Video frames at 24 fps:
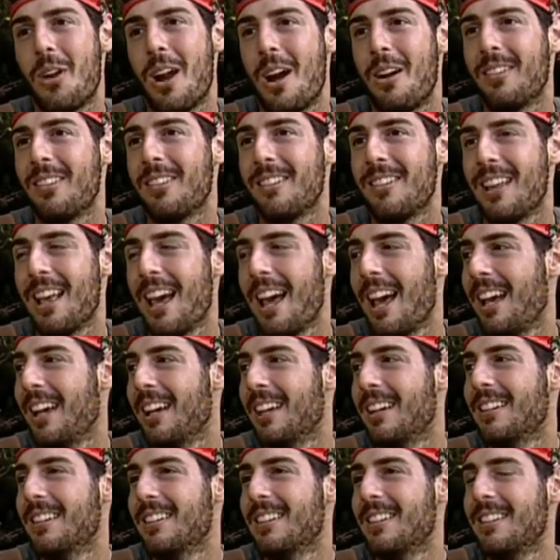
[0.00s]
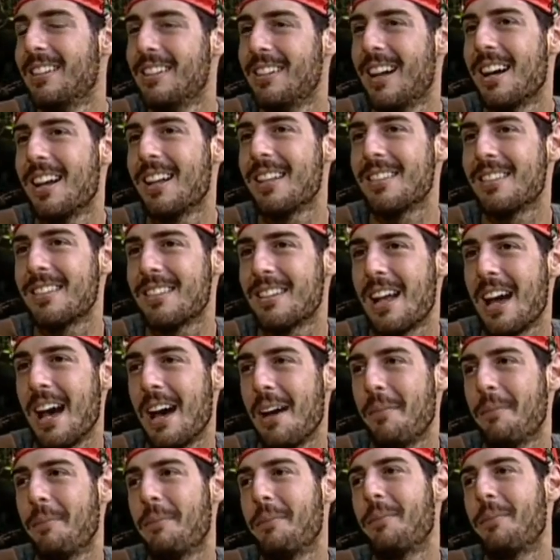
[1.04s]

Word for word: hours a day, nonstop.